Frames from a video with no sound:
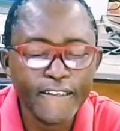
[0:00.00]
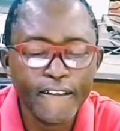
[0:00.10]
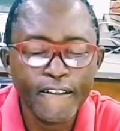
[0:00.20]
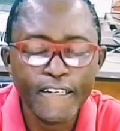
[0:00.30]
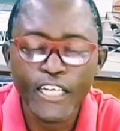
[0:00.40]

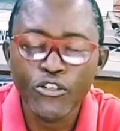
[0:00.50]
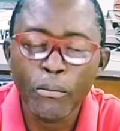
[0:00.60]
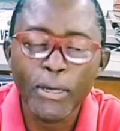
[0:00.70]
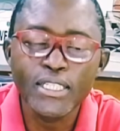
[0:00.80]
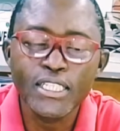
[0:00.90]
Then you
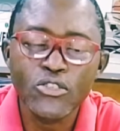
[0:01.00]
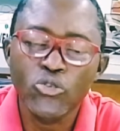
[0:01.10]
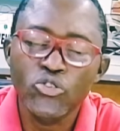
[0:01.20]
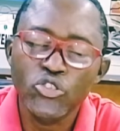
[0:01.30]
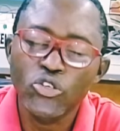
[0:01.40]
paste it
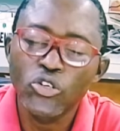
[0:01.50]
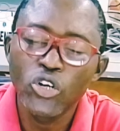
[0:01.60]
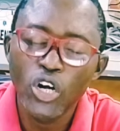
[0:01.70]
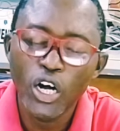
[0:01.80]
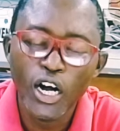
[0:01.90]
onto your
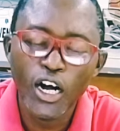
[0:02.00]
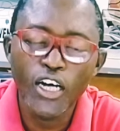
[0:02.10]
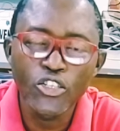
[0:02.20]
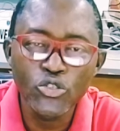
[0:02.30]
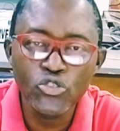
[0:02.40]

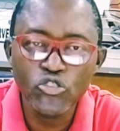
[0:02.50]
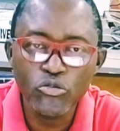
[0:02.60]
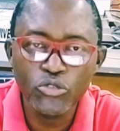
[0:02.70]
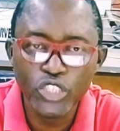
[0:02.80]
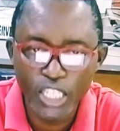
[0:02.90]

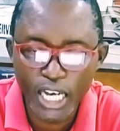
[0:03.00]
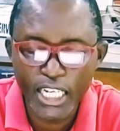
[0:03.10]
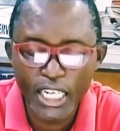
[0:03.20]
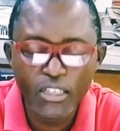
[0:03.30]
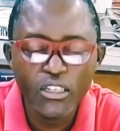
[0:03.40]
YouTube channel
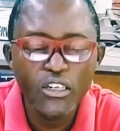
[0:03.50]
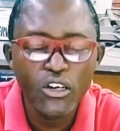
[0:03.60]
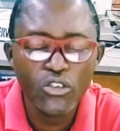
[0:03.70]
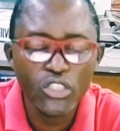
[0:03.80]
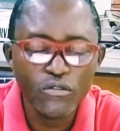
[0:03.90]

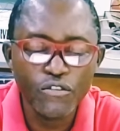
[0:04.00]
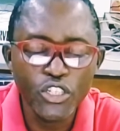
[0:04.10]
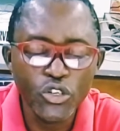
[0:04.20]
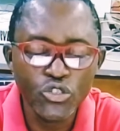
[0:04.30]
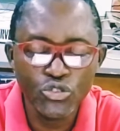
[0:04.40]
on the video
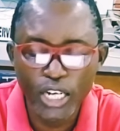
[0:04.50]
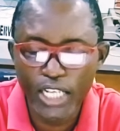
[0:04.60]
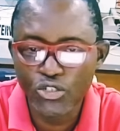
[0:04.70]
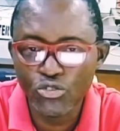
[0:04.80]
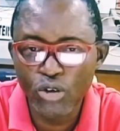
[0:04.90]
that
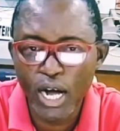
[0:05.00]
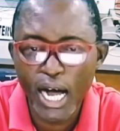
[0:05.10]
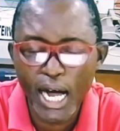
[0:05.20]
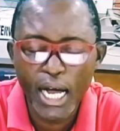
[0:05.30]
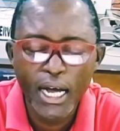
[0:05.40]
you
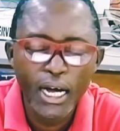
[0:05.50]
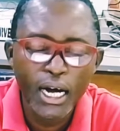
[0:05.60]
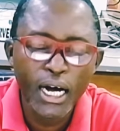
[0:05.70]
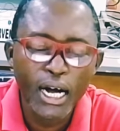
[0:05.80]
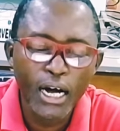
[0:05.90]

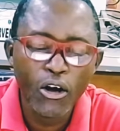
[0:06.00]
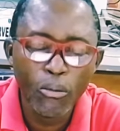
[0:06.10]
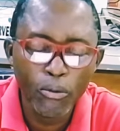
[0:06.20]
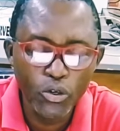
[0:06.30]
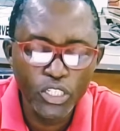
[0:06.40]
are
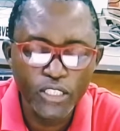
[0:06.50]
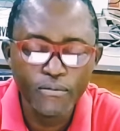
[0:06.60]
uploading.